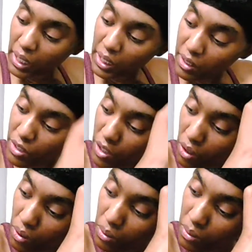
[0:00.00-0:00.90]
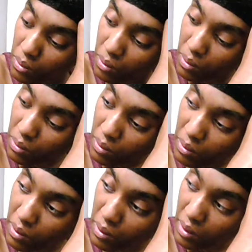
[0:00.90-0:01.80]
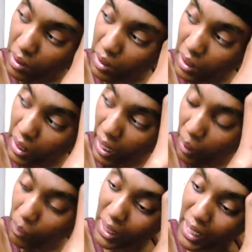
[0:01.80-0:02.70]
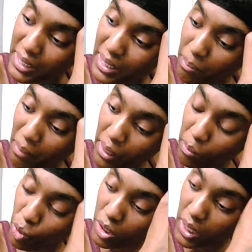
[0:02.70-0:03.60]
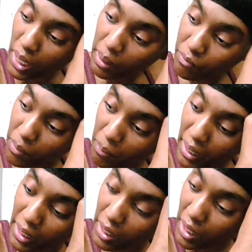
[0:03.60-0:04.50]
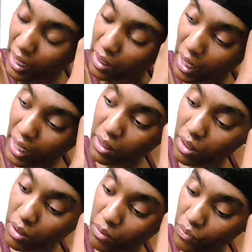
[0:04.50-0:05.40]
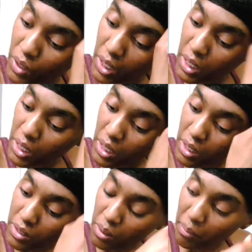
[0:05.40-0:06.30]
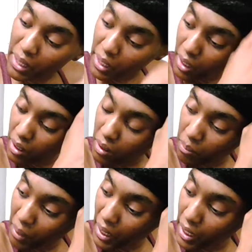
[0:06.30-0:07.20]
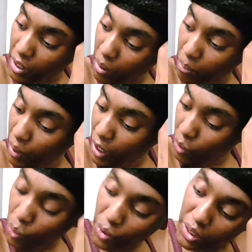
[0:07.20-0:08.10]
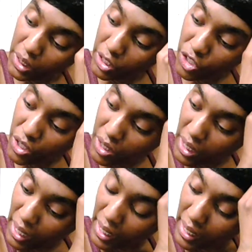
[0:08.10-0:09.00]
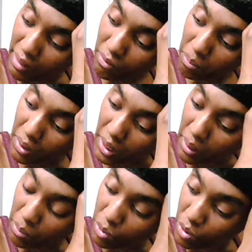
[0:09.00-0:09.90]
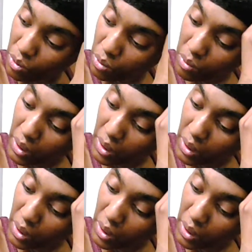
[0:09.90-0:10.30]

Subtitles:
And so I would like to make more time for my hair. I love to make my hair a priority. It's just that I haven't been able to.